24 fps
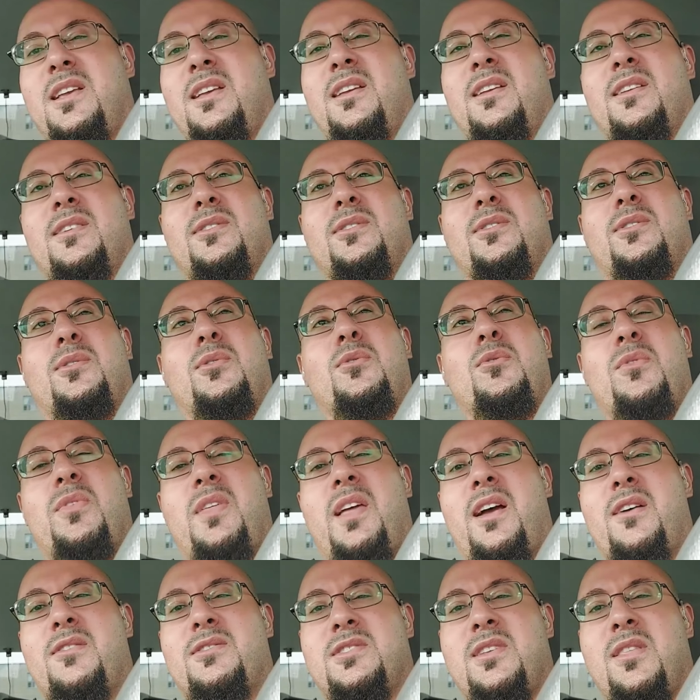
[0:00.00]
a
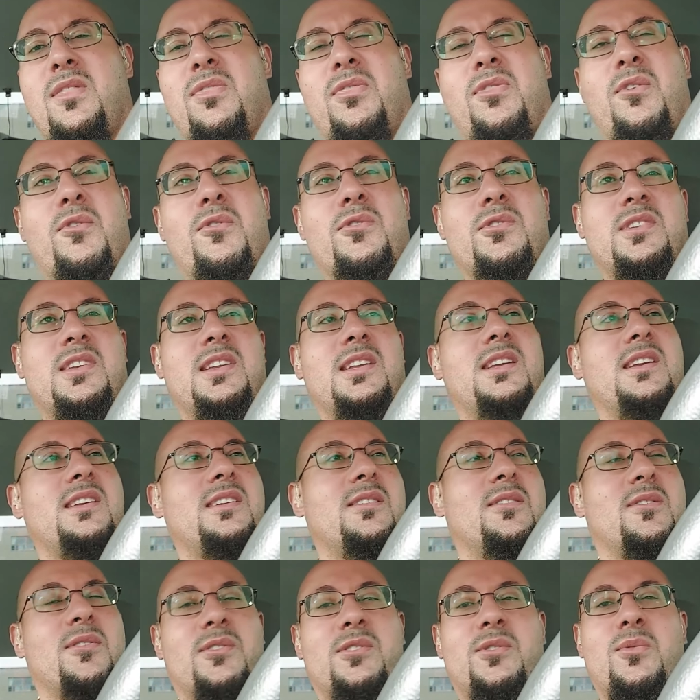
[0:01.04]

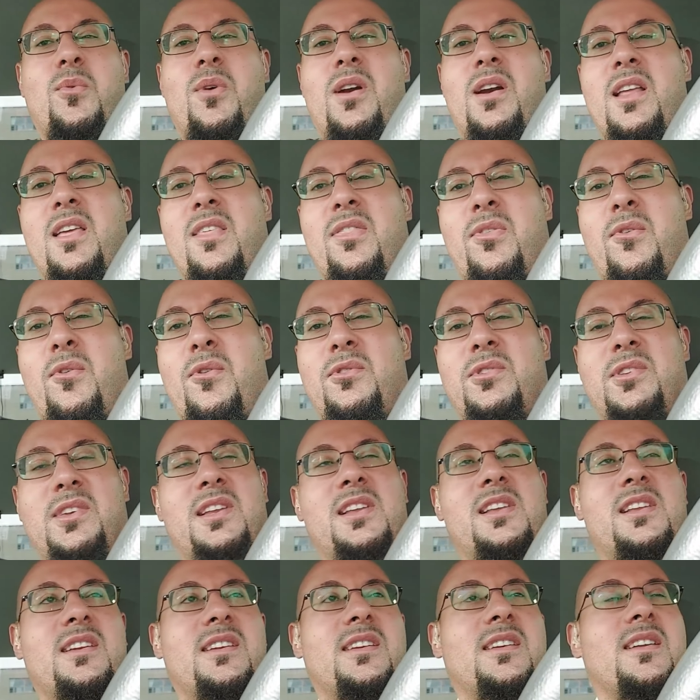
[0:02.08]
2013 or
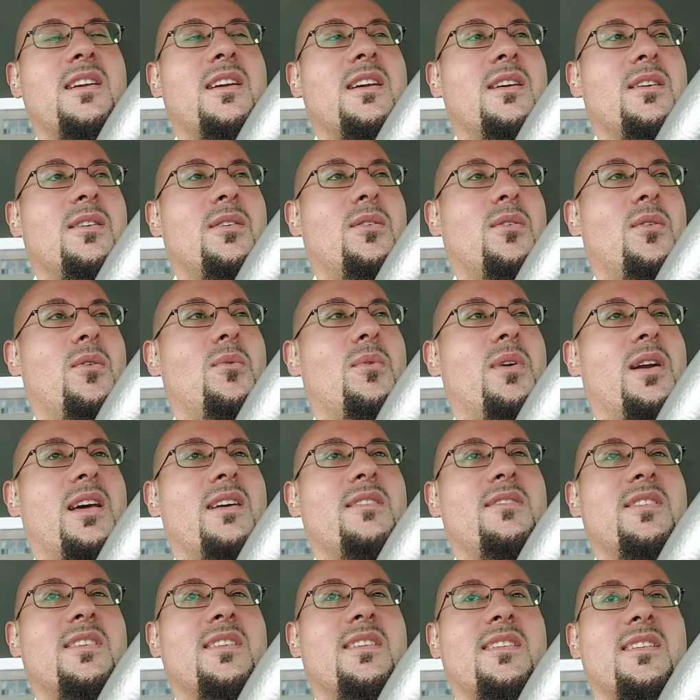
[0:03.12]
2013 or
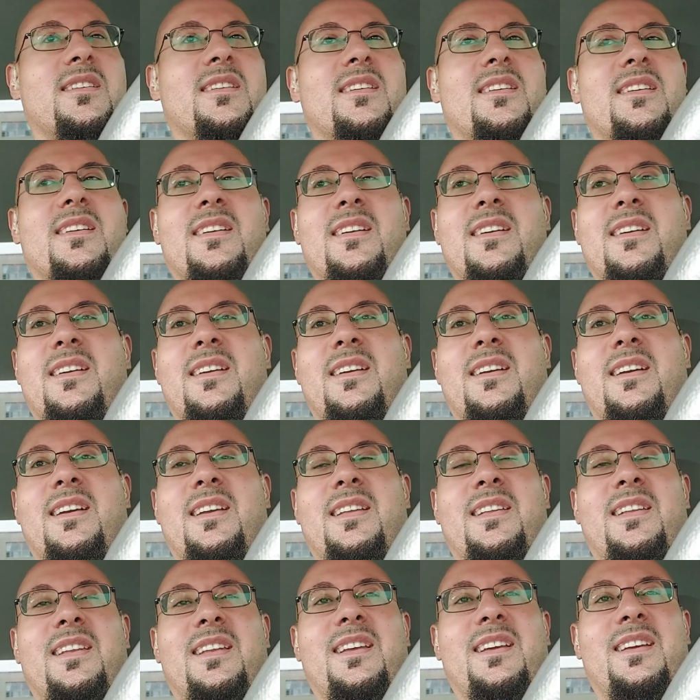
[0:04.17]
whatever.
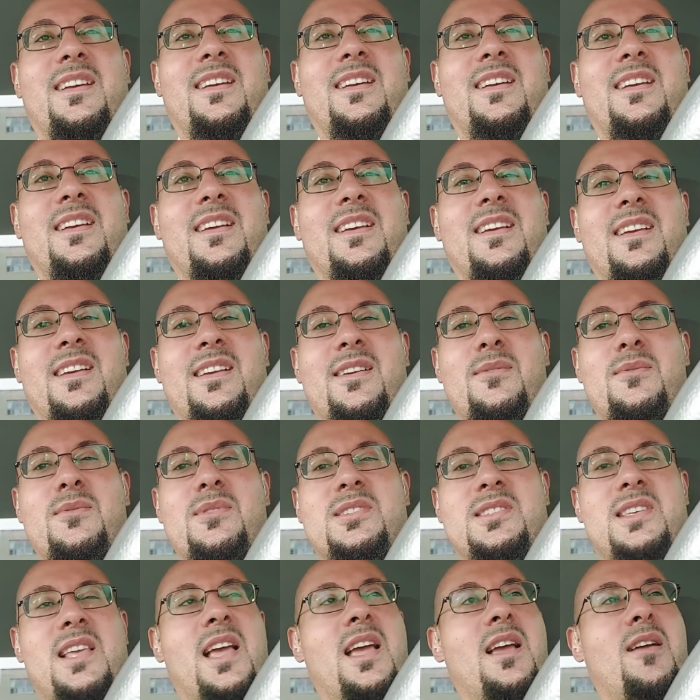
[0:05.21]
And he
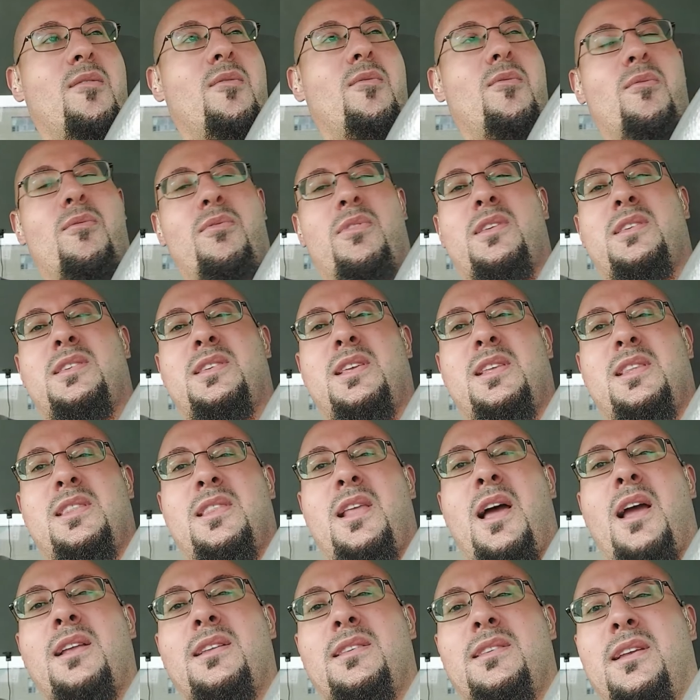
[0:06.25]
was saying, oh, this is
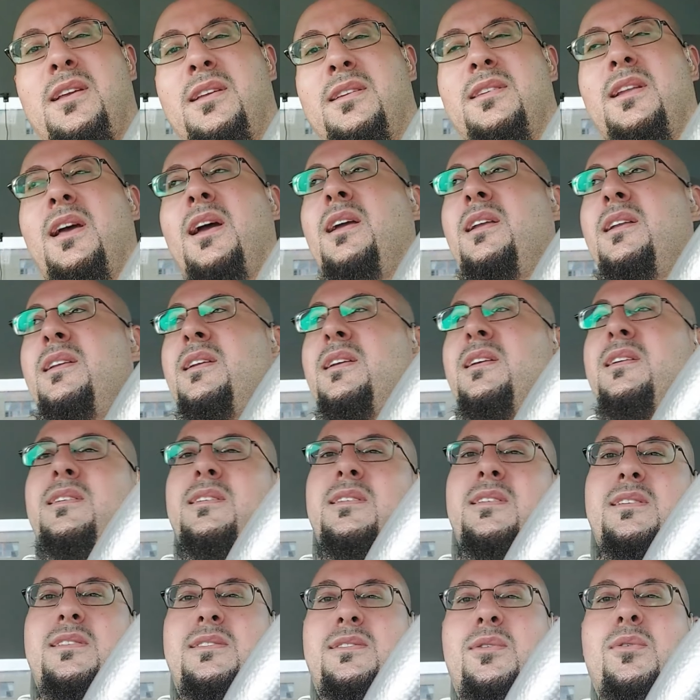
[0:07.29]
1990,
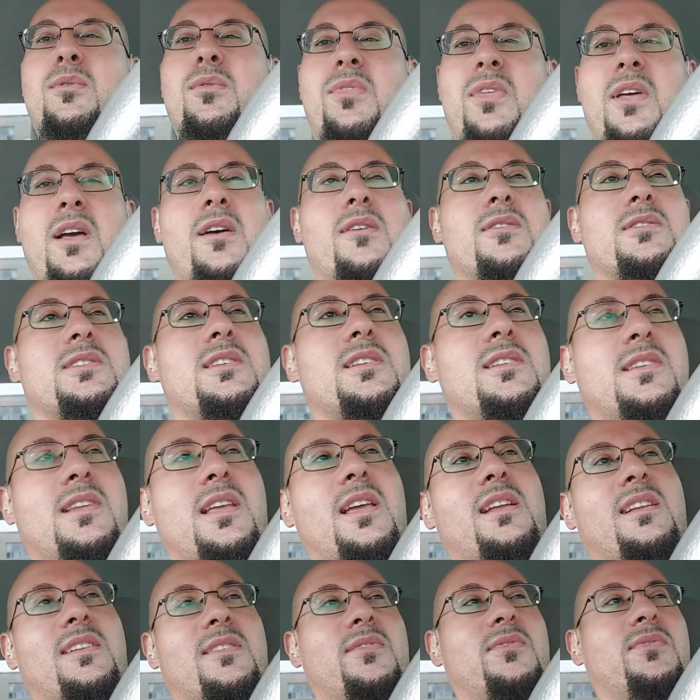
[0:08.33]
this is
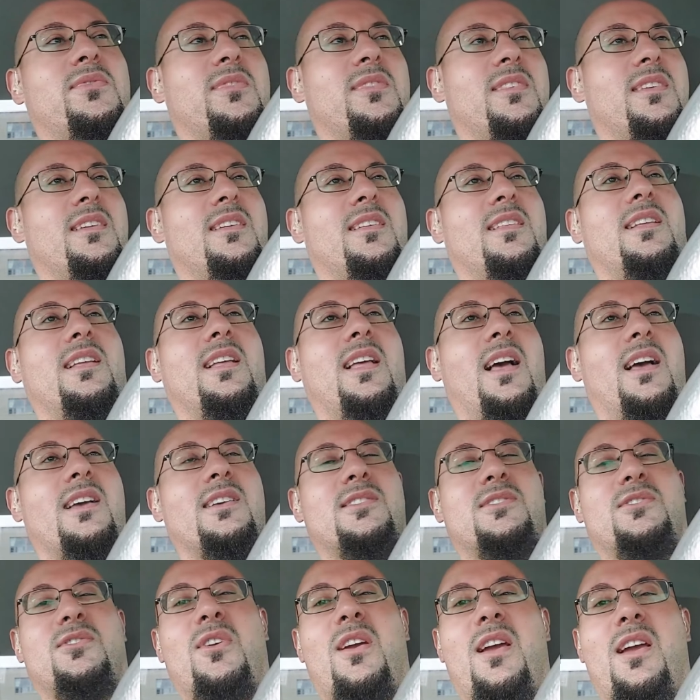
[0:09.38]
2010. The guy
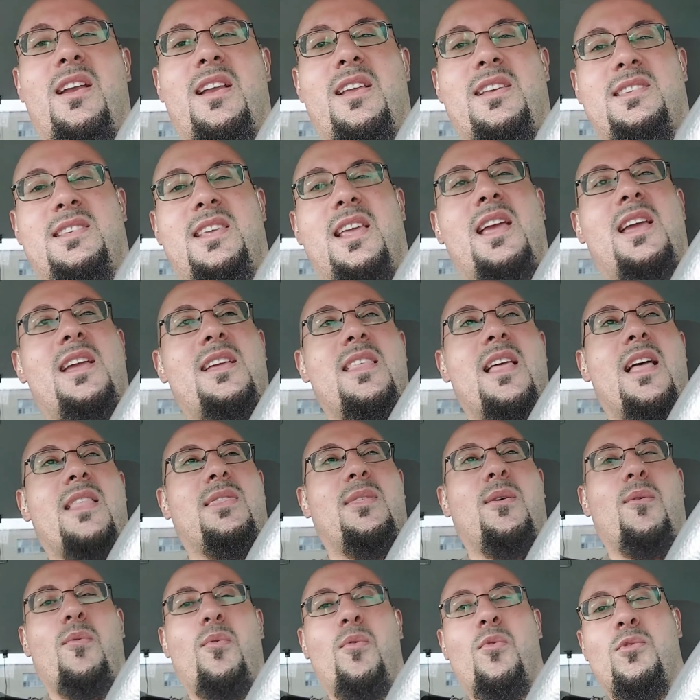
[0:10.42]
is trying to say that
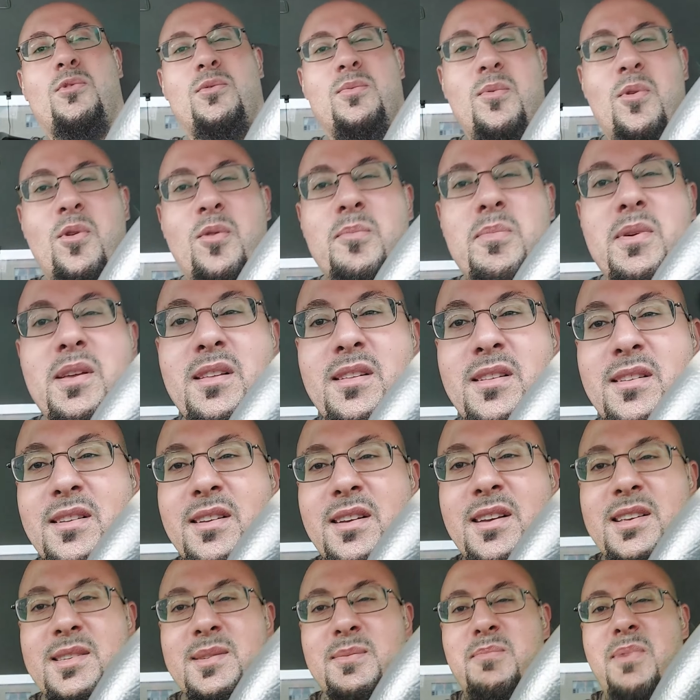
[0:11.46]
the Oldsmobile
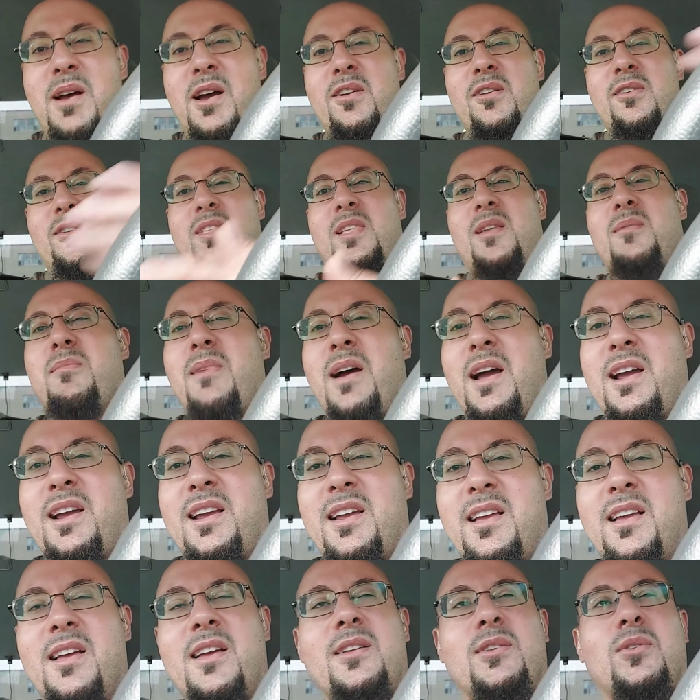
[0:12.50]
is better than
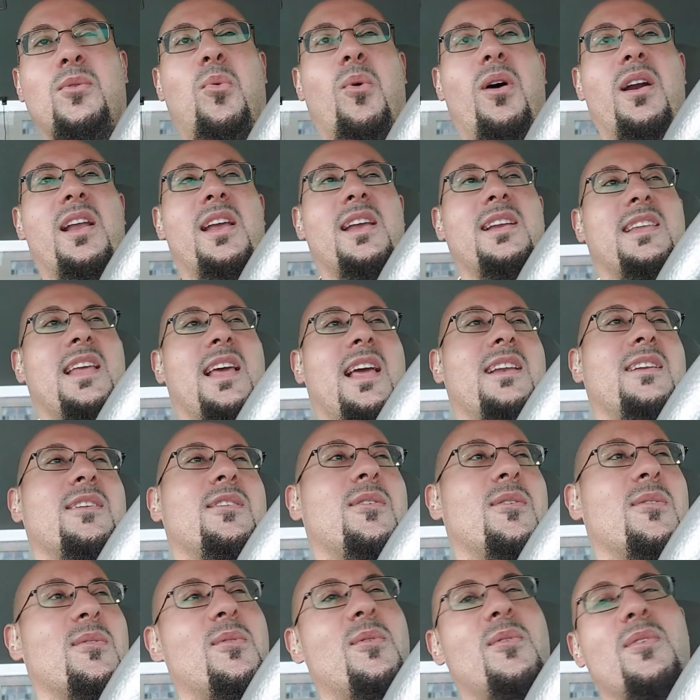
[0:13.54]
my 2010
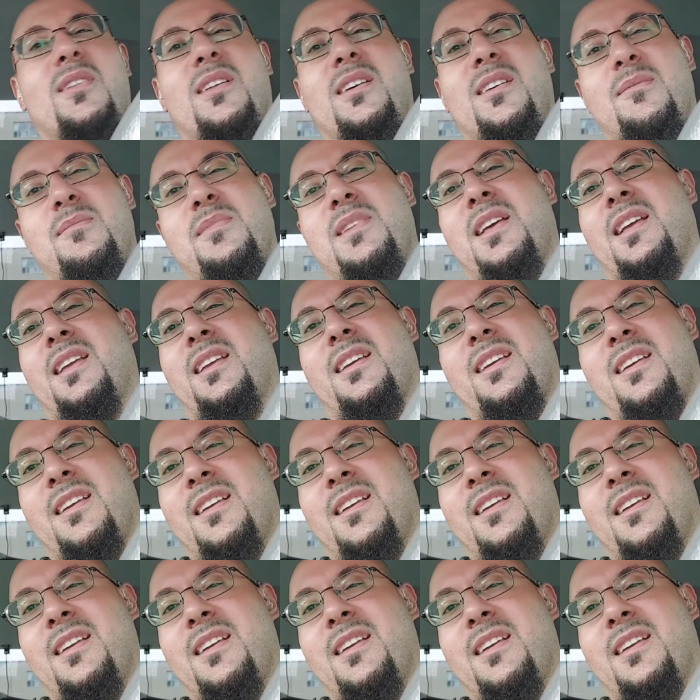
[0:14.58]
Corolla. I'm like,